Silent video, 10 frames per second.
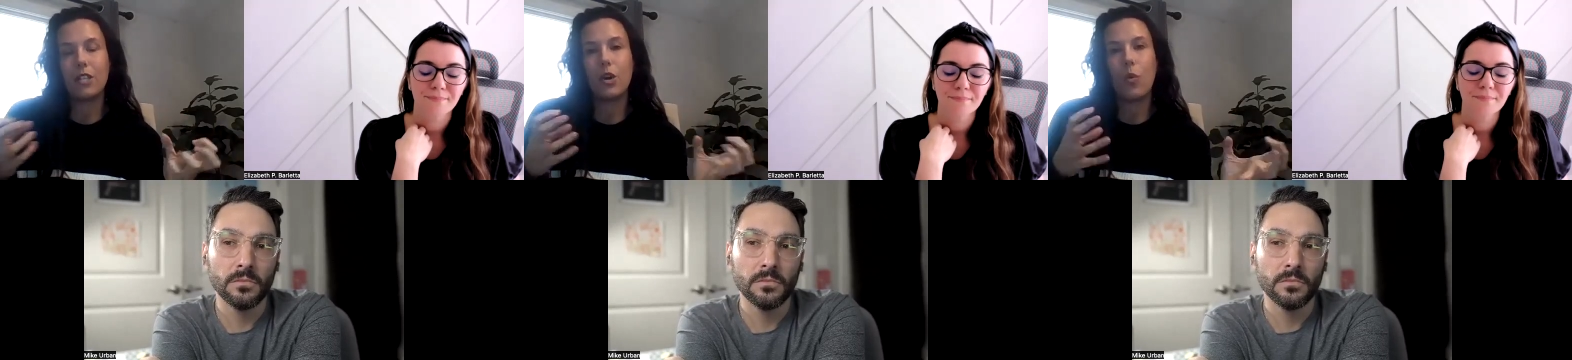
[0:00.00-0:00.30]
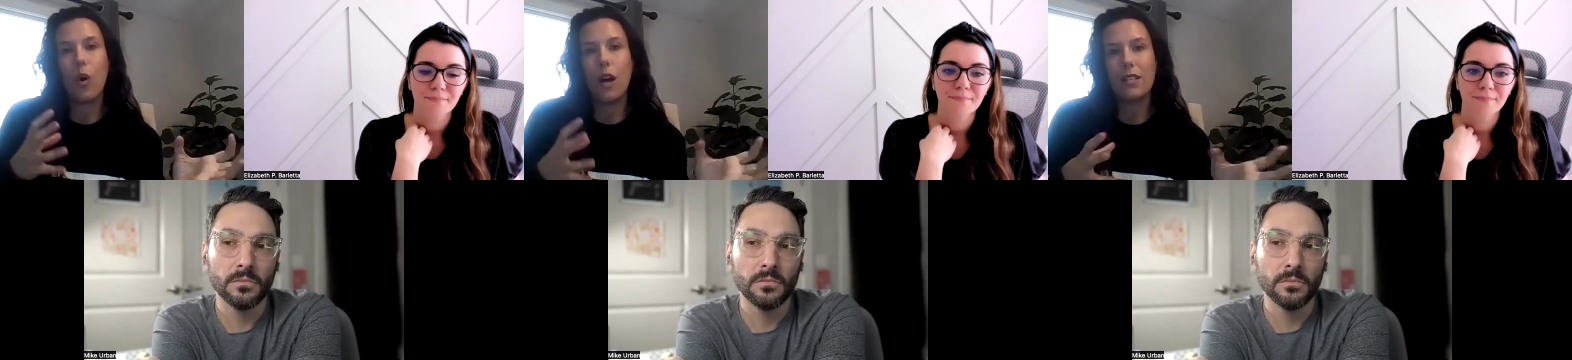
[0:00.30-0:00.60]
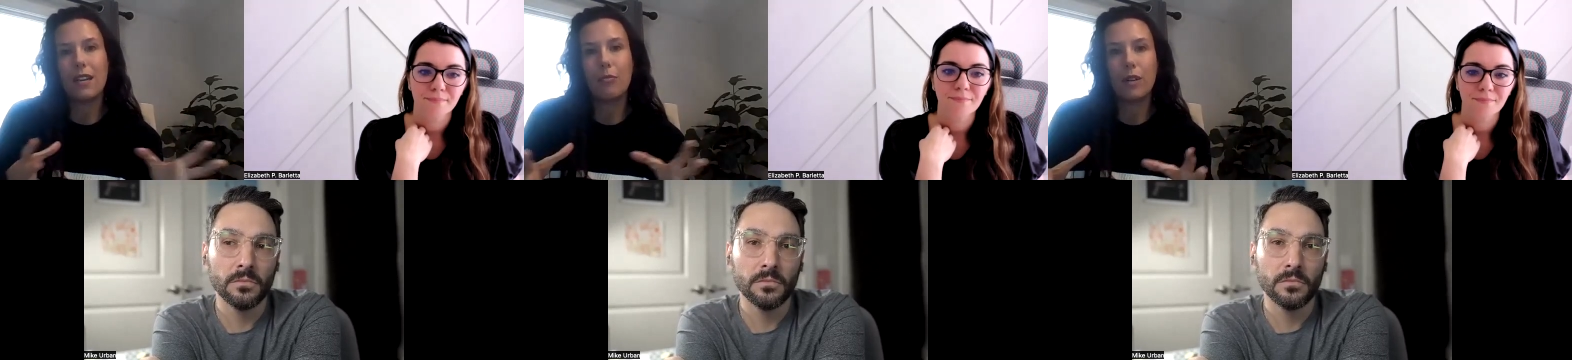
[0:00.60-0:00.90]
Speaker 1: They don't want
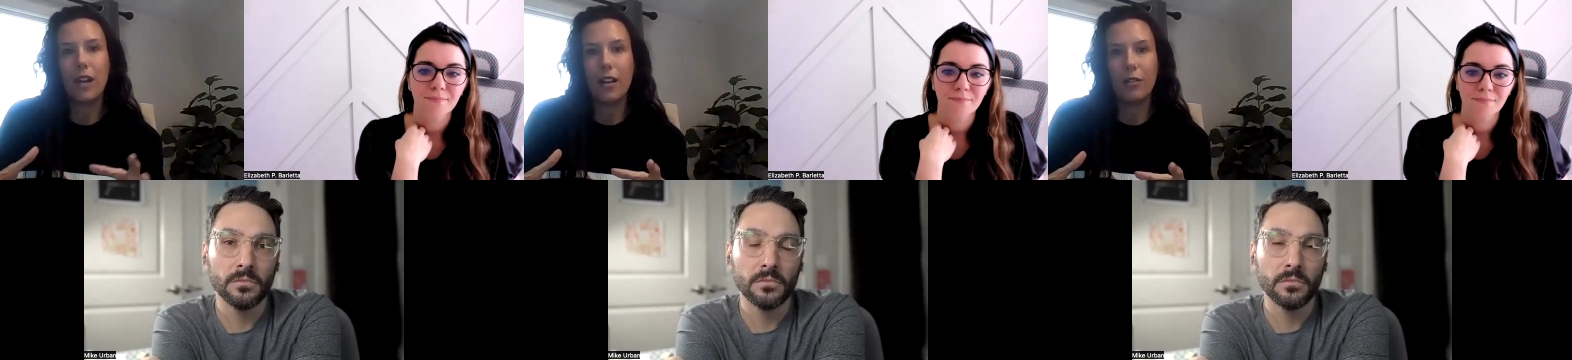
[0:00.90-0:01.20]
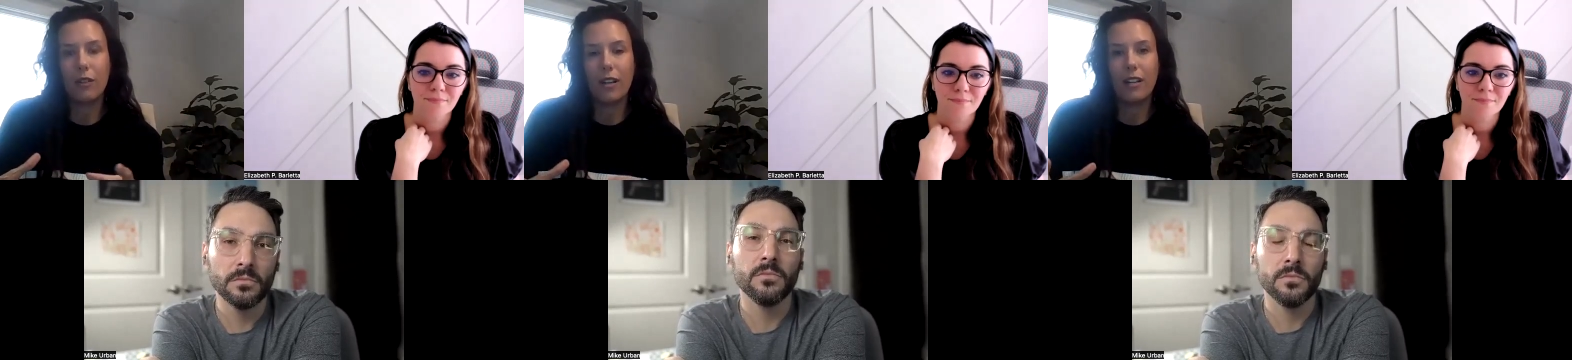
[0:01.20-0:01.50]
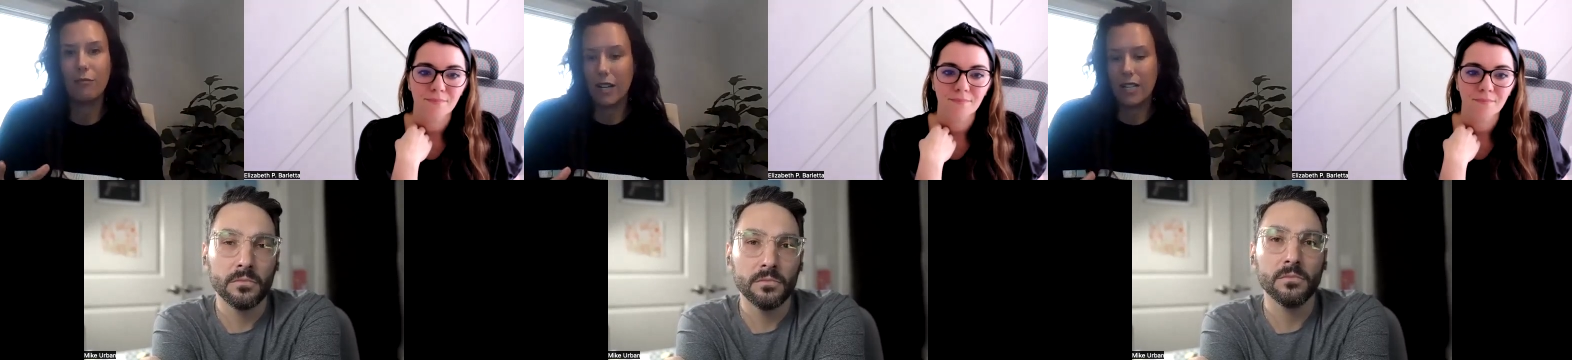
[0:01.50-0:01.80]
to get pre
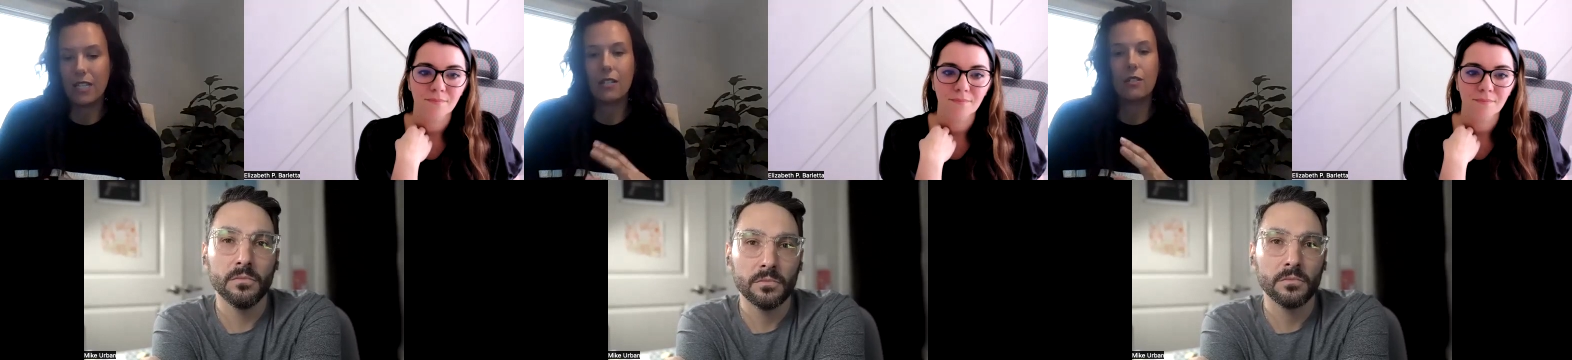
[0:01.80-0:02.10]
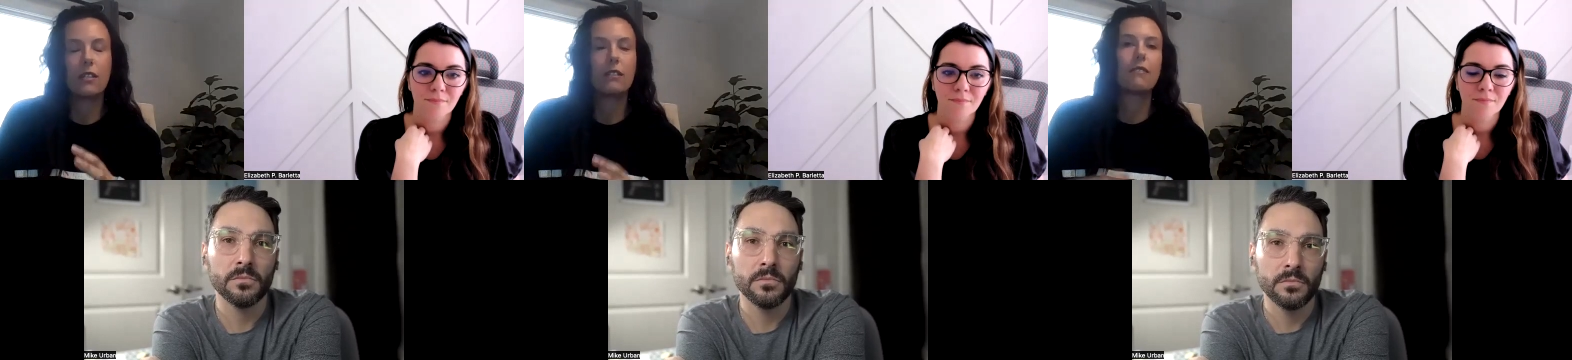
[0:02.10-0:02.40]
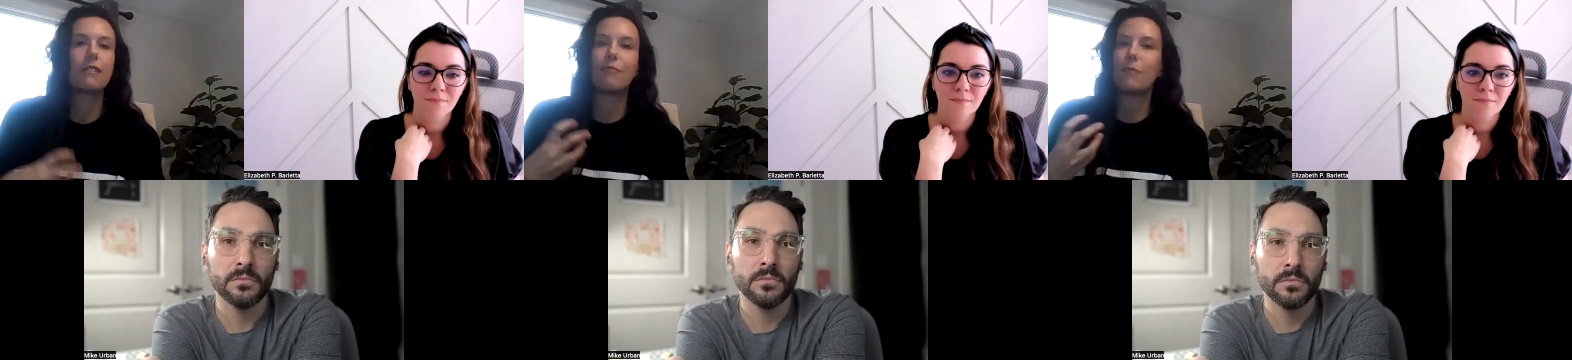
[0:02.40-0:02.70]
underwritten,
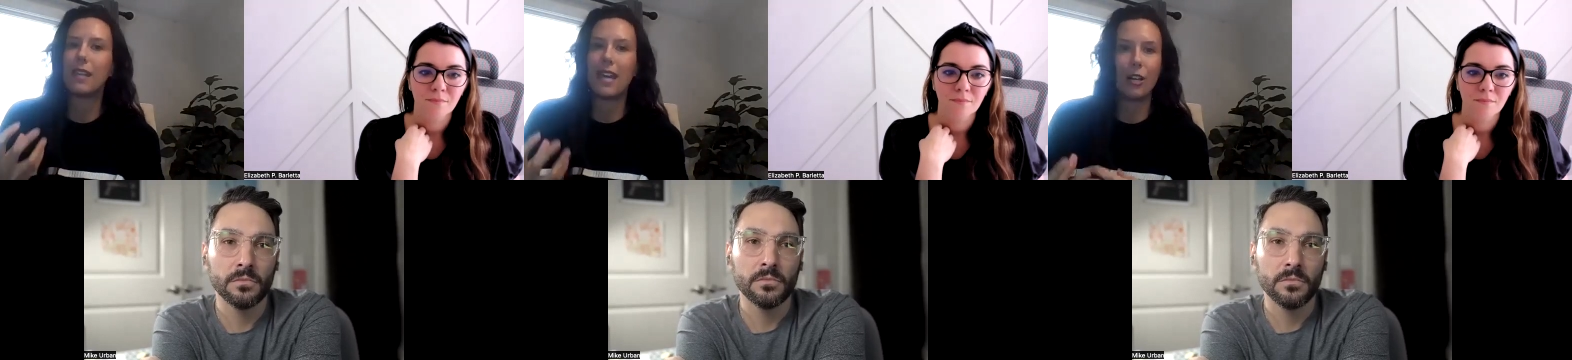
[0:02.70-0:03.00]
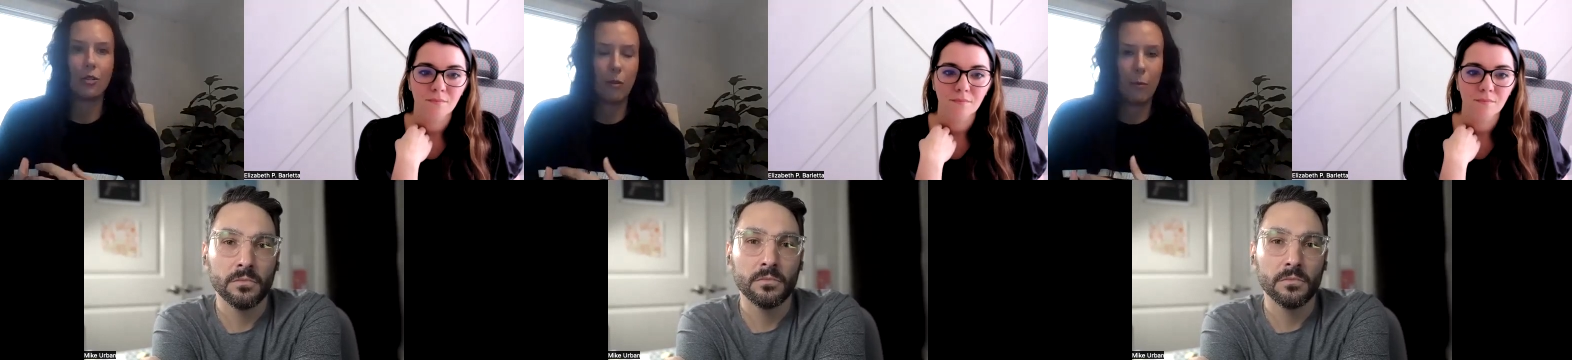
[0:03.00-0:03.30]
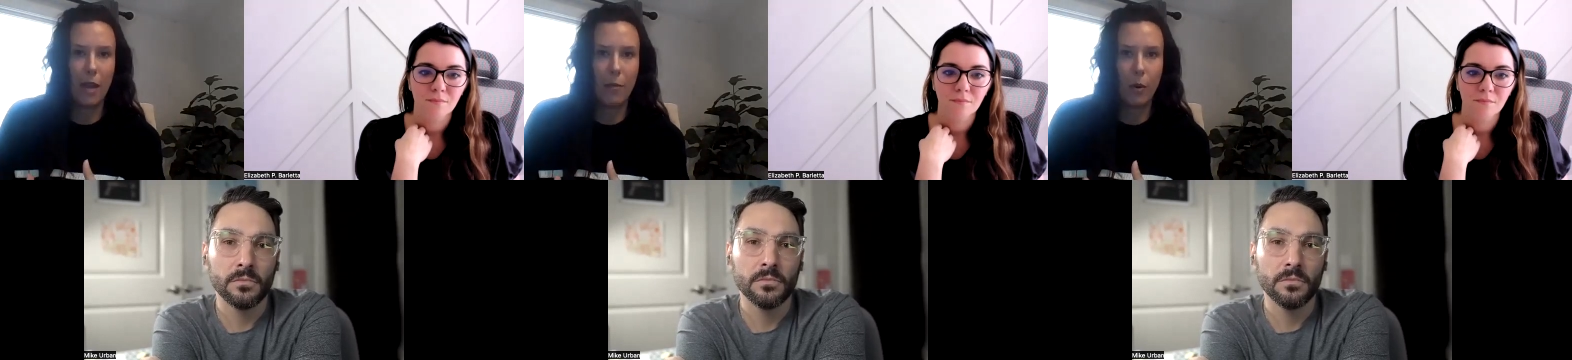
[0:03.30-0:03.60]
give me the
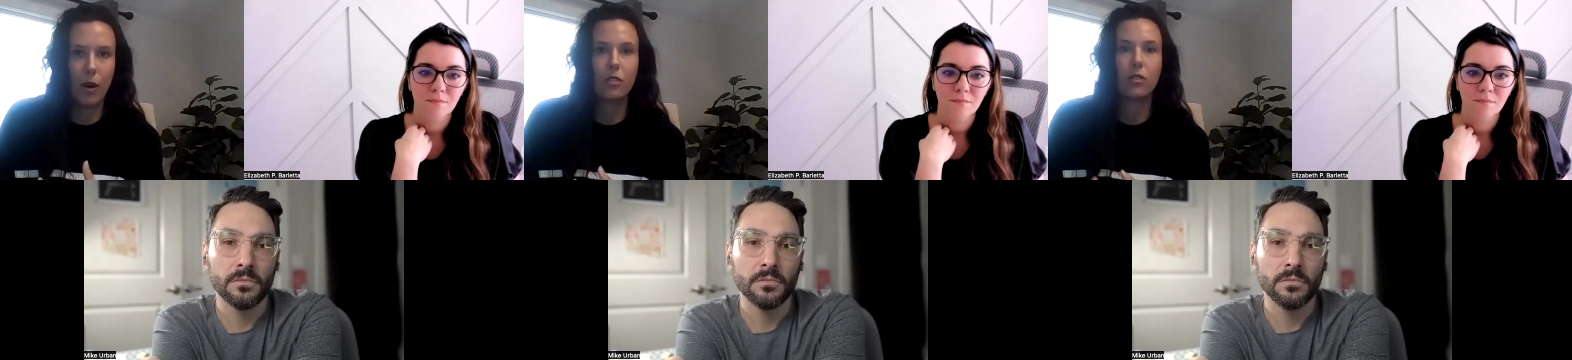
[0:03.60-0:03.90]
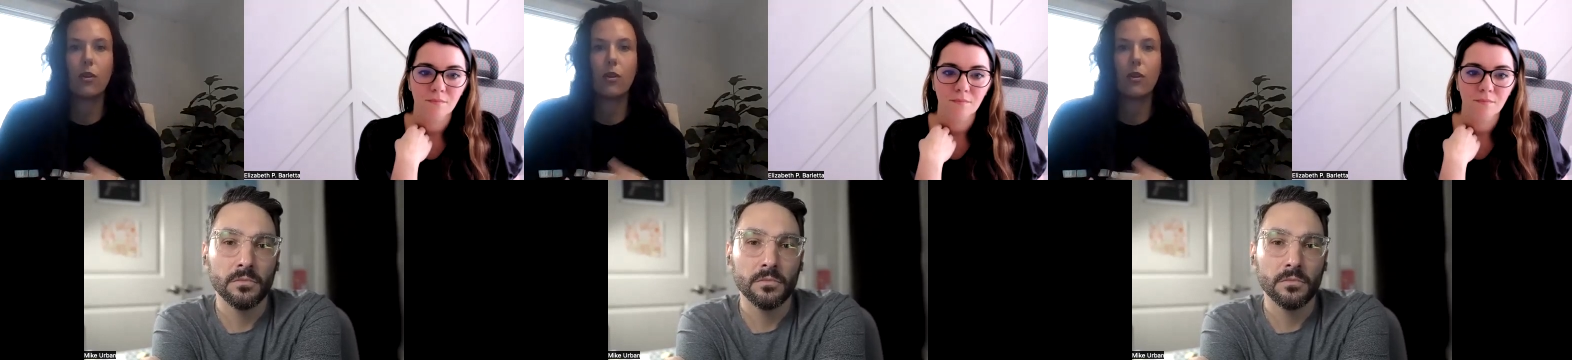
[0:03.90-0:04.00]
extra paperwork.